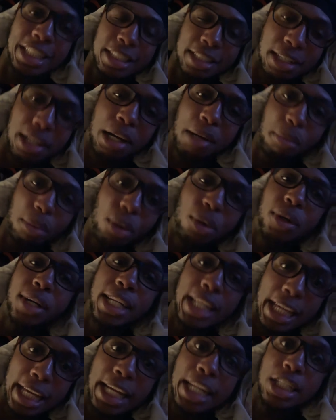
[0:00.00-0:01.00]
up
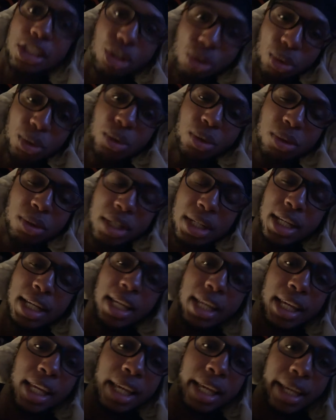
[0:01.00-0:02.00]
on Andrew,
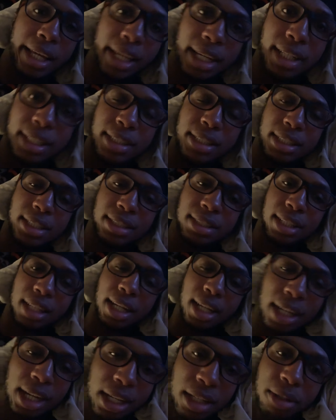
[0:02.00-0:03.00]
and she's
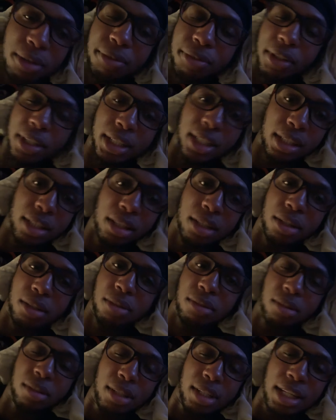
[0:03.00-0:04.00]
like, I don't fucking
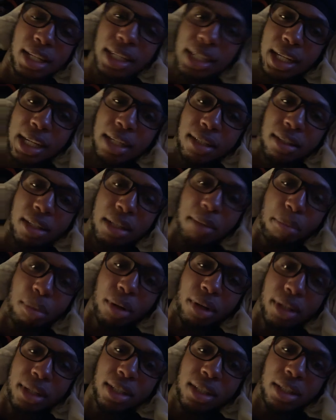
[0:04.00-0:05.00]
know. I
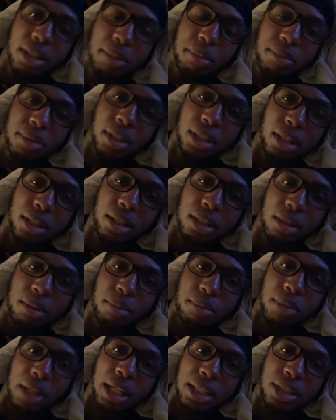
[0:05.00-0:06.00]

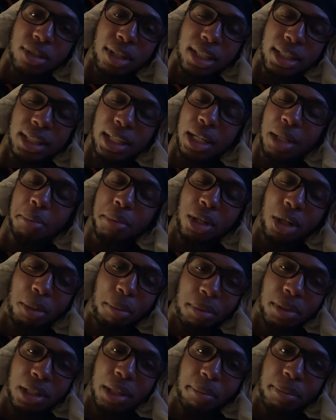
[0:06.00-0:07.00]
tried to get him to
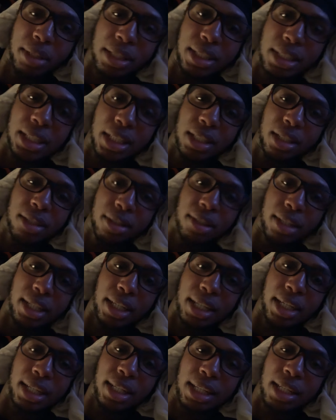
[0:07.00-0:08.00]
open up at dinner,
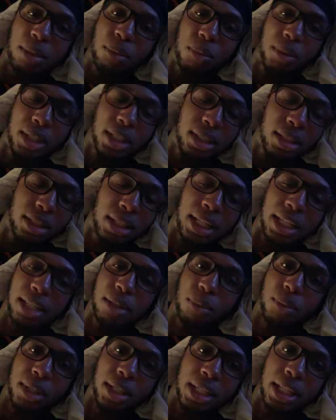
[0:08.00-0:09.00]
and he wouldn't, and it
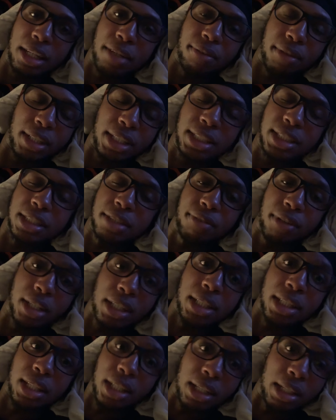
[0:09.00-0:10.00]
went left, and he just
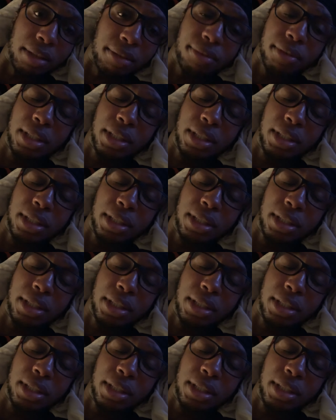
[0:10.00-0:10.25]
fucking left.